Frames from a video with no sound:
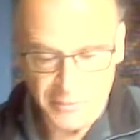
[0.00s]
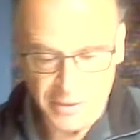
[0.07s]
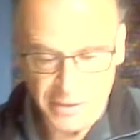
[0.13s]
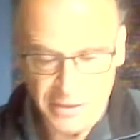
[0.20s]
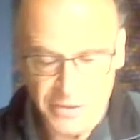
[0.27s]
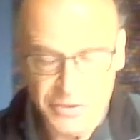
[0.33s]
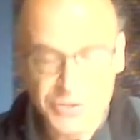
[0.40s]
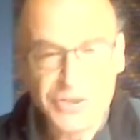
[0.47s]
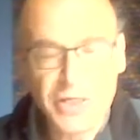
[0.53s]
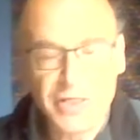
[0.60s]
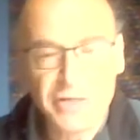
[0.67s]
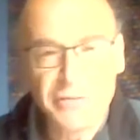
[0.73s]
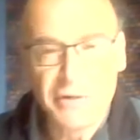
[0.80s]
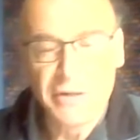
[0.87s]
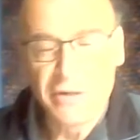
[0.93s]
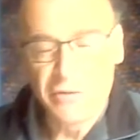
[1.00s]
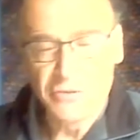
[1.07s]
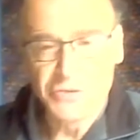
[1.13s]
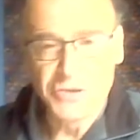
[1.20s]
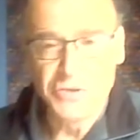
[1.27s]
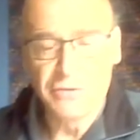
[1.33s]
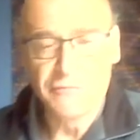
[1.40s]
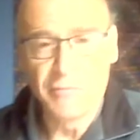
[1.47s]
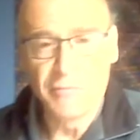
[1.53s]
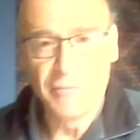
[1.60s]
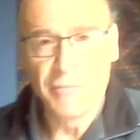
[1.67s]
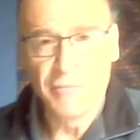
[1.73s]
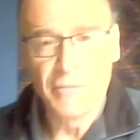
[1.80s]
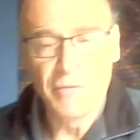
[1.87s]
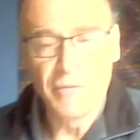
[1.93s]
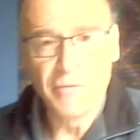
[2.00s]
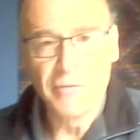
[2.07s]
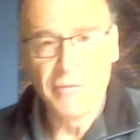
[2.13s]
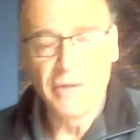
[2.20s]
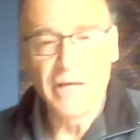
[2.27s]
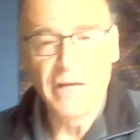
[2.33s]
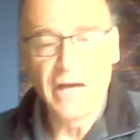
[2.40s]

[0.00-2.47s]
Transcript: is generally considered from the